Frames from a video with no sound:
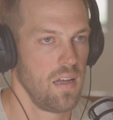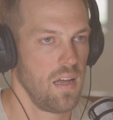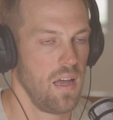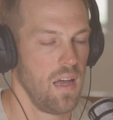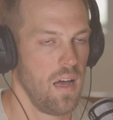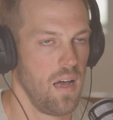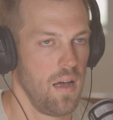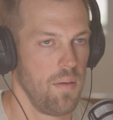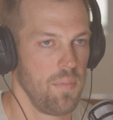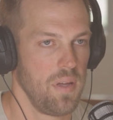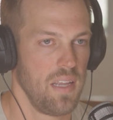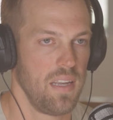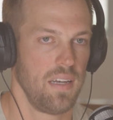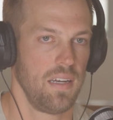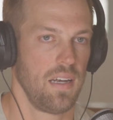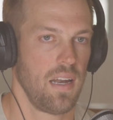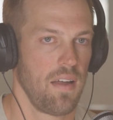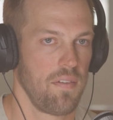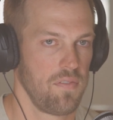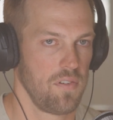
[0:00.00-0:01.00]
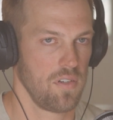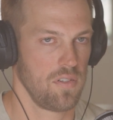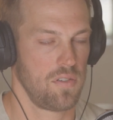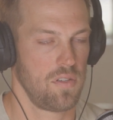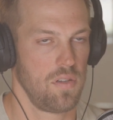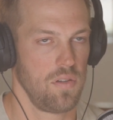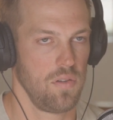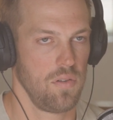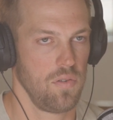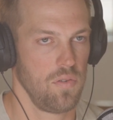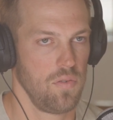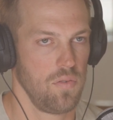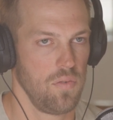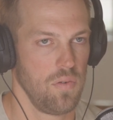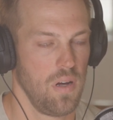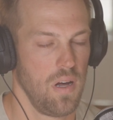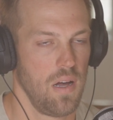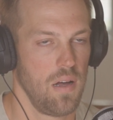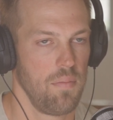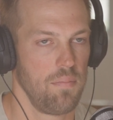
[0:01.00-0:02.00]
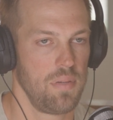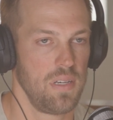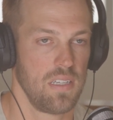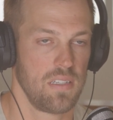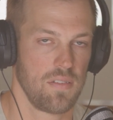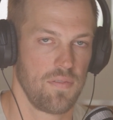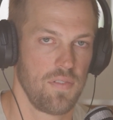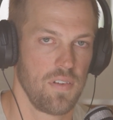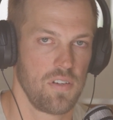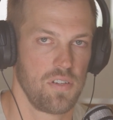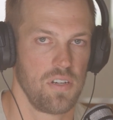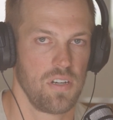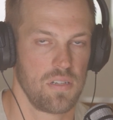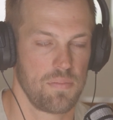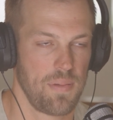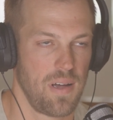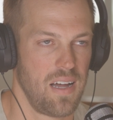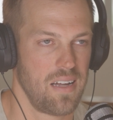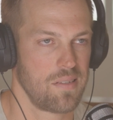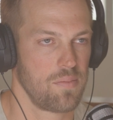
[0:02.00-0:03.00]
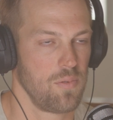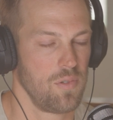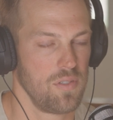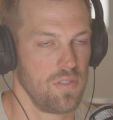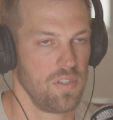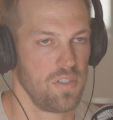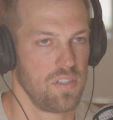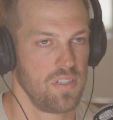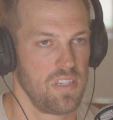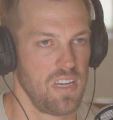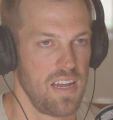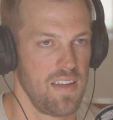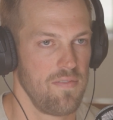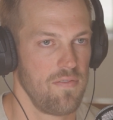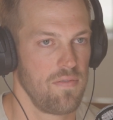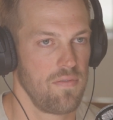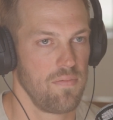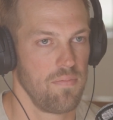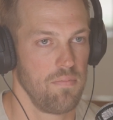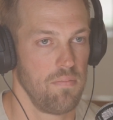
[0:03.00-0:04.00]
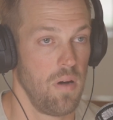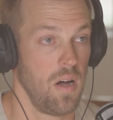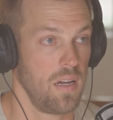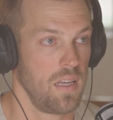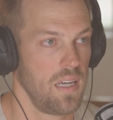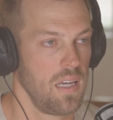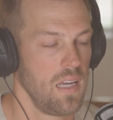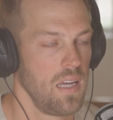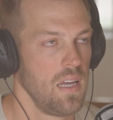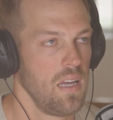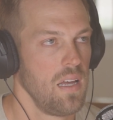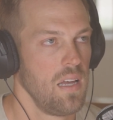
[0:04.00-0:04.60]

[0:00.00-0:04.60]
in an effort to be as efficient as possible and just save money.